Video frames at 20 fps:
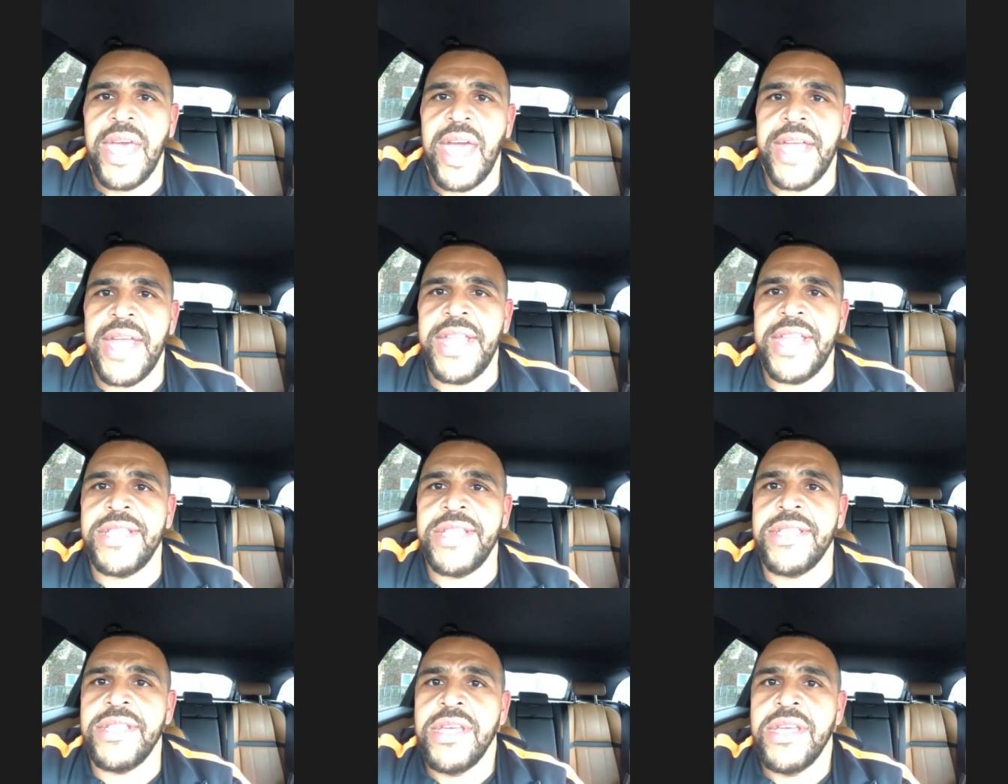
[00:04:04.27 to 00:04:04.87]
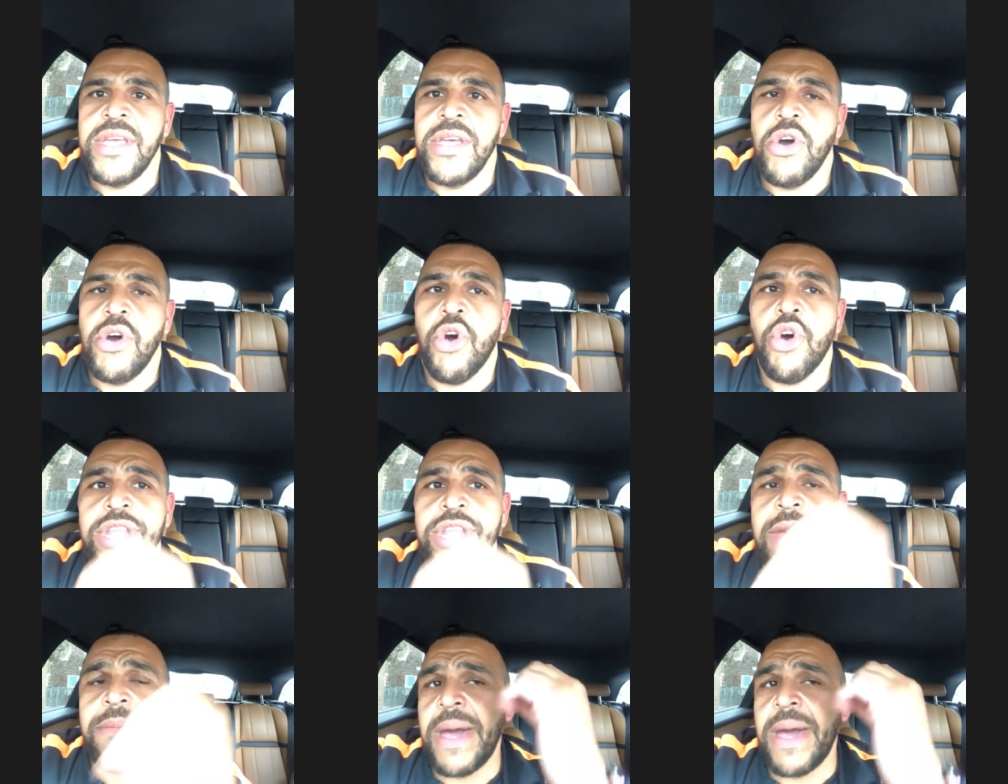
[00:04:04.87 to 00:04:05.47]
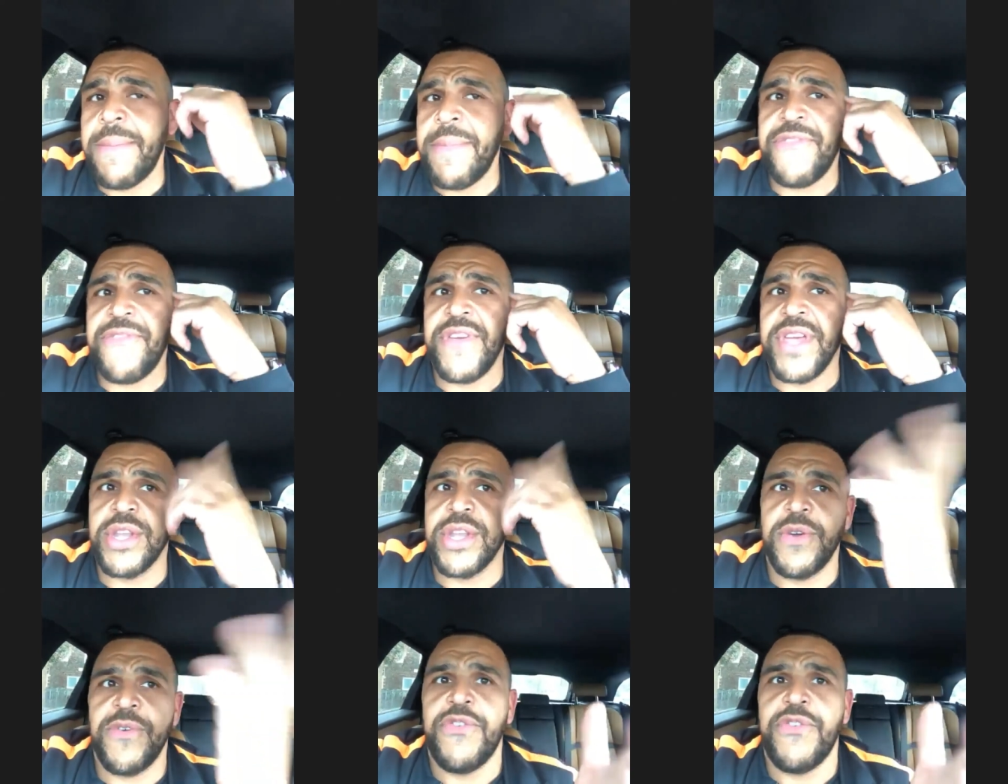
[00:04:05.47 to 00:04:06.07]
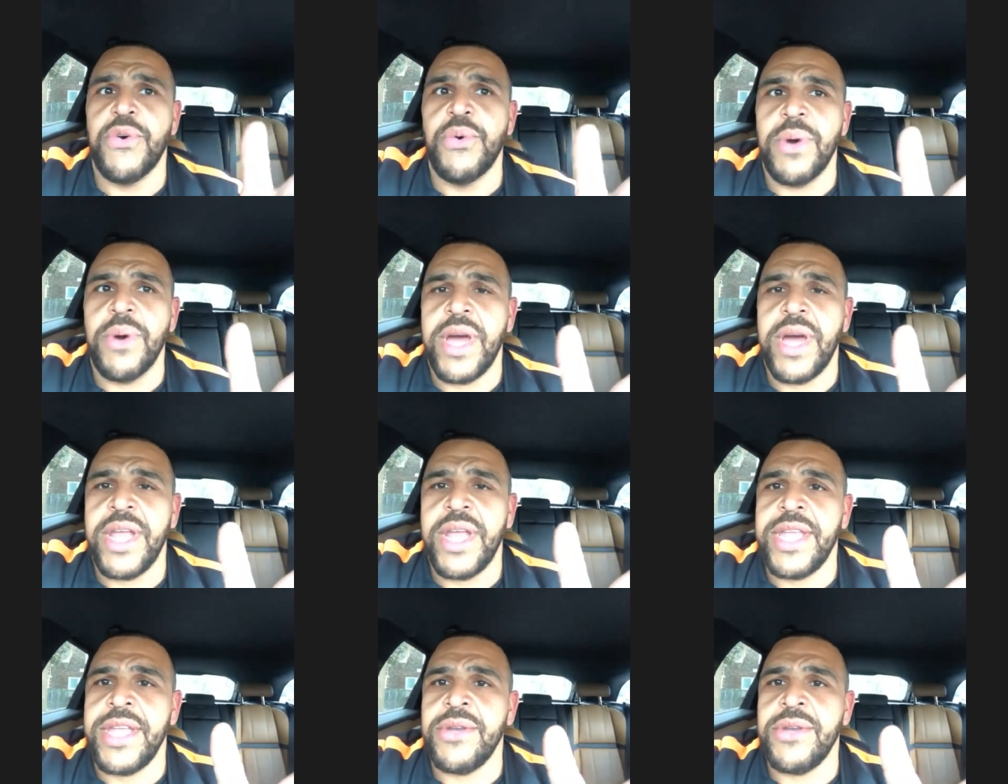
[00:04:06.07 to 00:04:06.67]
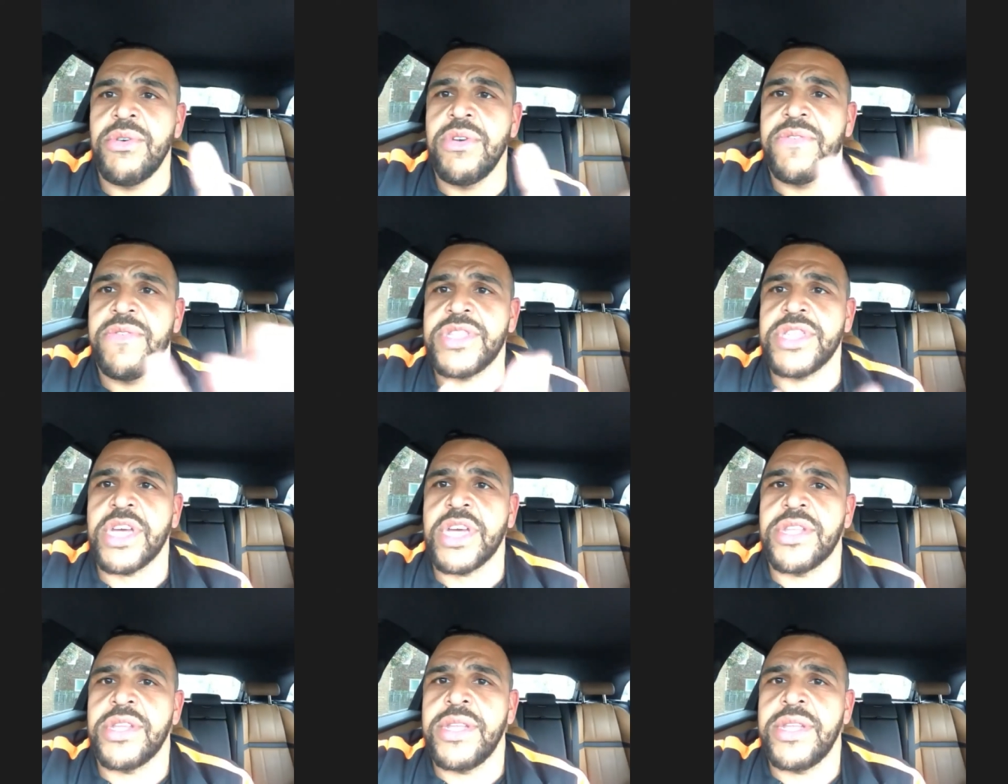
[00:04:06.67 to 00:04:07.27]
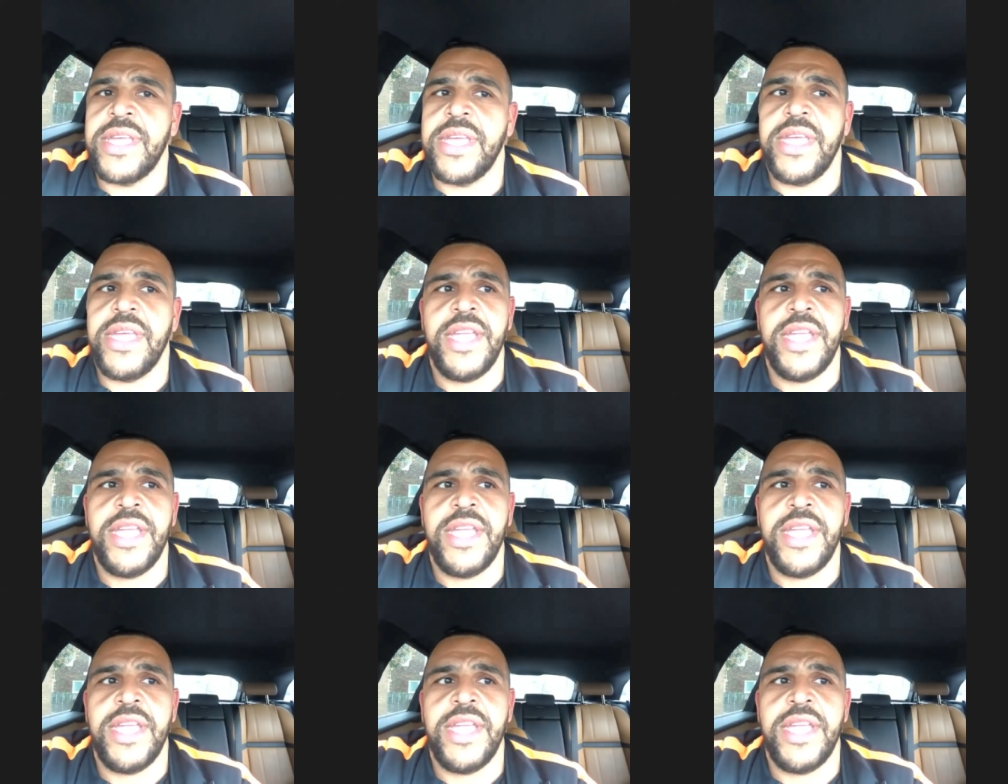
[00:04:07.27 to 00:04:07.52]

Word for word: and then or they might be thinking a thought, and then all of a sudden,